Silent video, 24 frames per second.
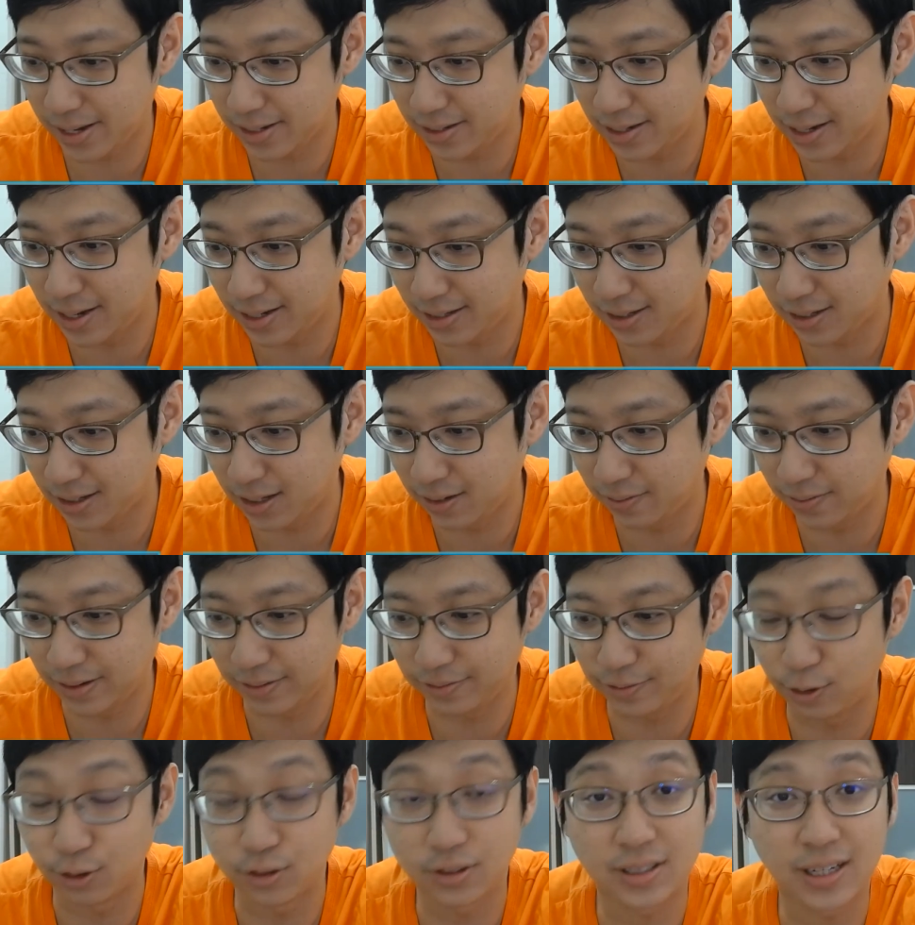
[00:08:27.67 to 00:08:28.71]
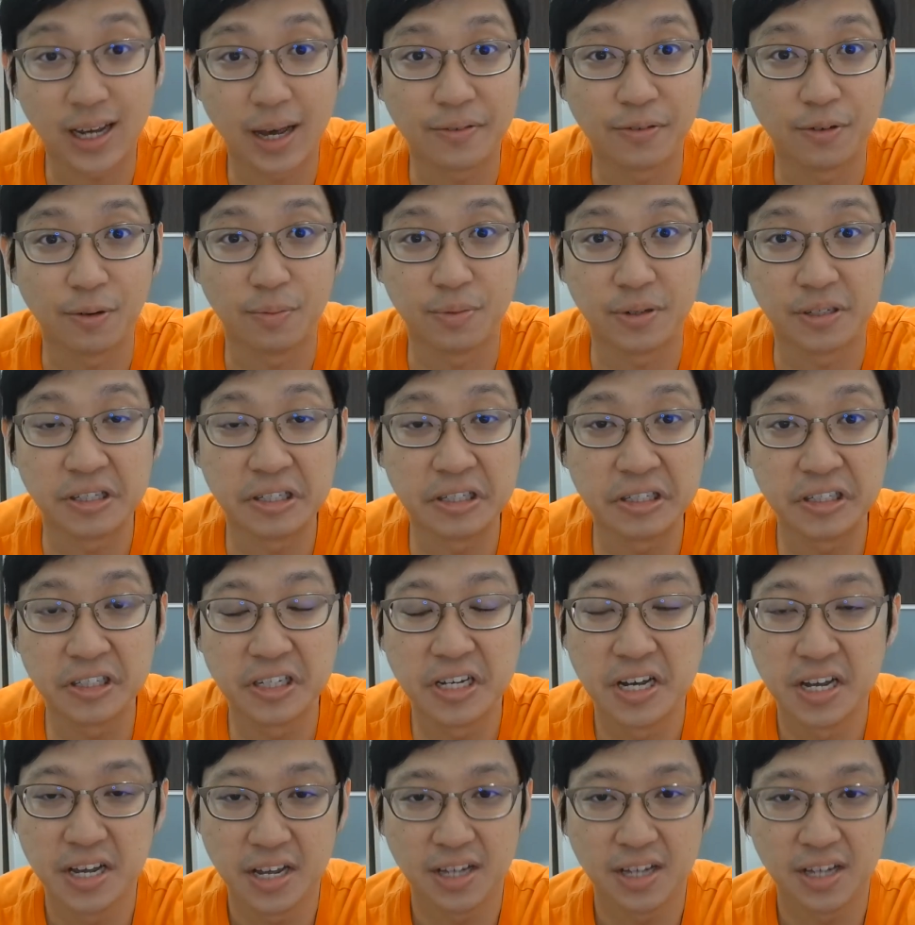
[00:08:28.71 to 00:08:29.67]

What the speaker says: It says certified for Skype or business.